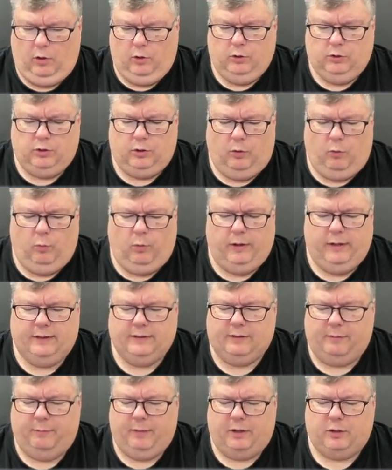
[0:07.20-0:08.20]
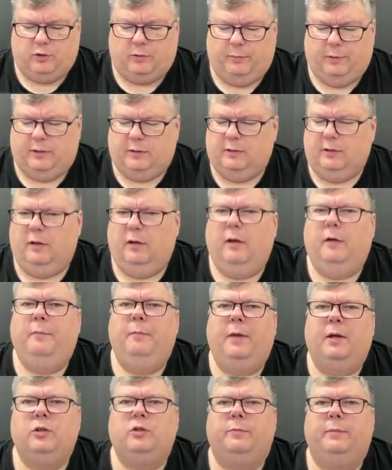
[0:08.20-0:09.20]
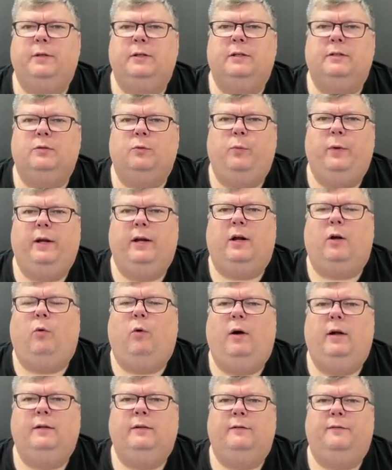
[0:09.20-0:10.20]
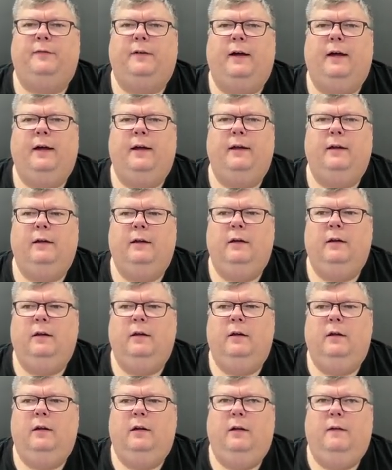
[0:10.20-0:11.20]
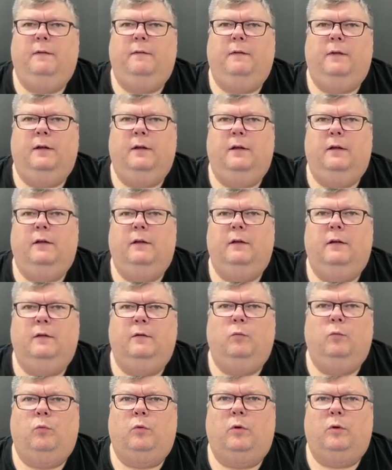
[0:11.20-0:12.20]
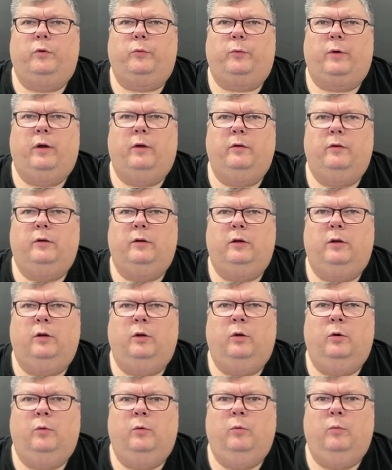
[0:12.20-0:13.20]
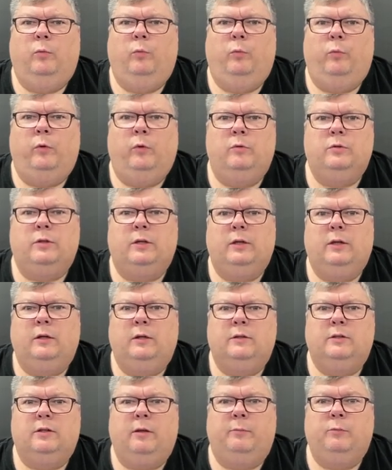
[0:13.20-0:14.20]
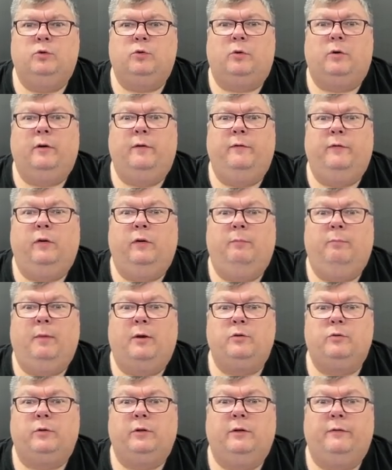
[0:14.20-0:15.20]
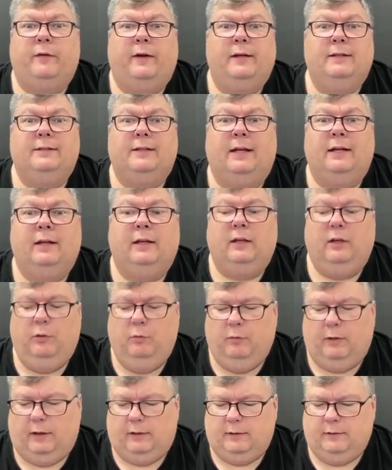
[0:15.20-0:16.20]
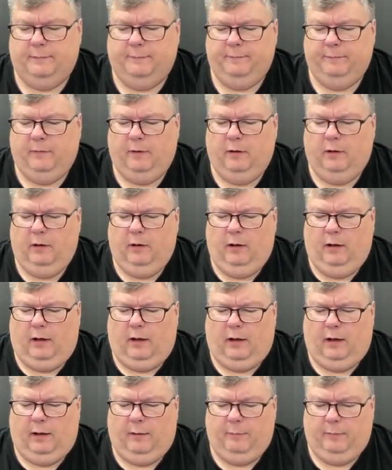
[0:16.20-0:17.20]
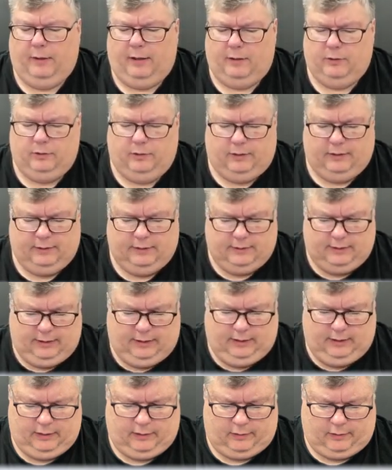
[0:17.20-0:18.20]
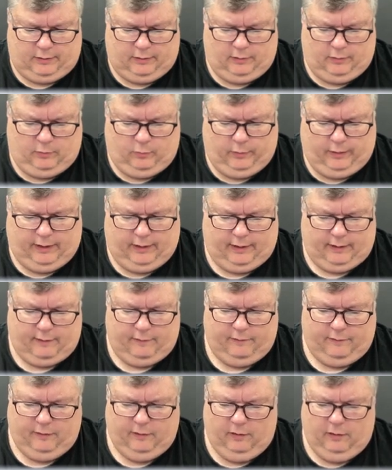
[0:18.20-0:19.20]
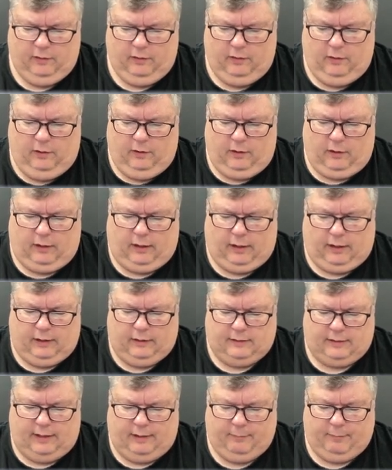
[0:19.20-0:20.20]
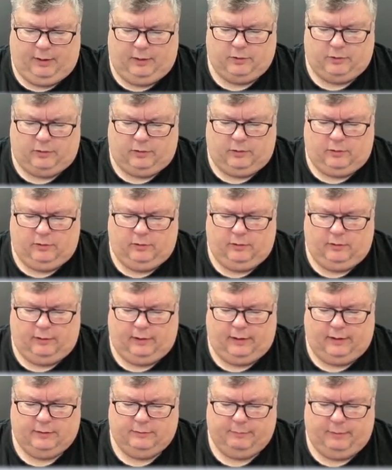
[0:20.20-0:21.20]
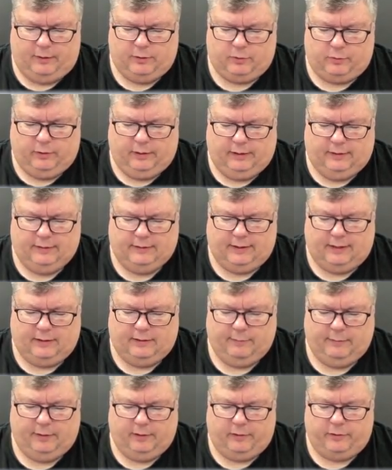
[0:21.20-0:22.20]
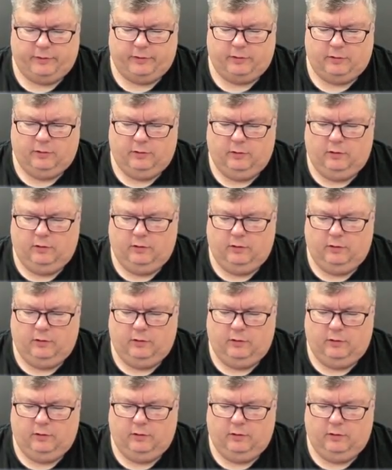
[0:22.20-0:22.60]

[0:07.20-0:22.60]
So what is a measurement? A measurement is a way to quantify the world around you using some sort of measuring device and a unit. As you can see here, we have a tape measure that is measuring in centimeters.